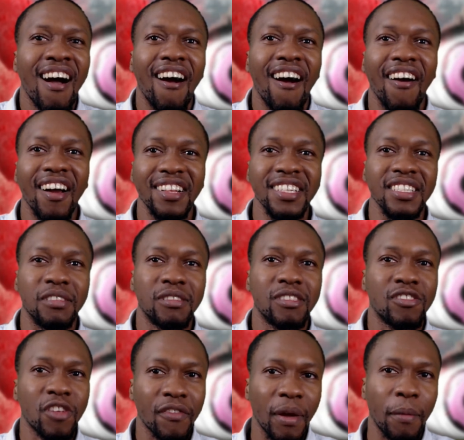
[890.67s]
or at least
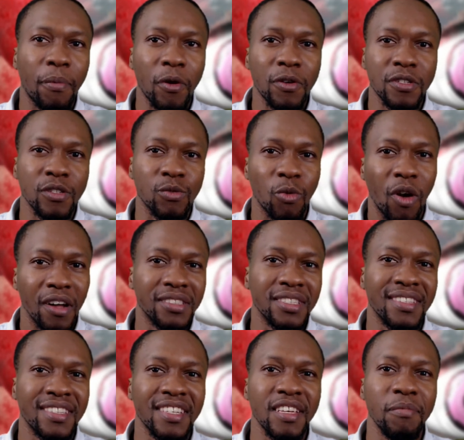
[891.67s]
stuff that persons want to
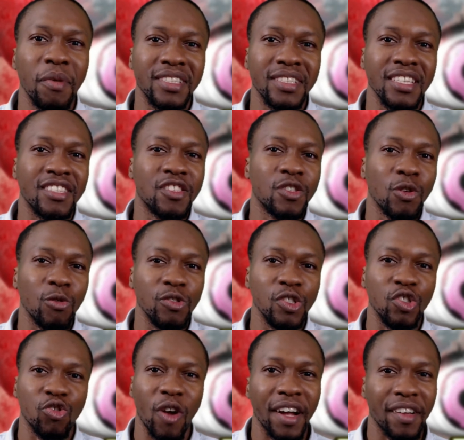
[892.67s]
see, but it's so
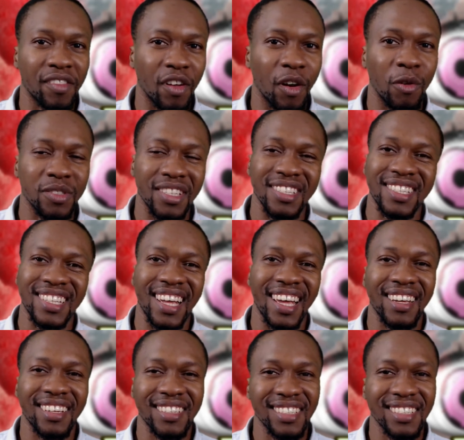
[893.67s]
dragged out, it's like,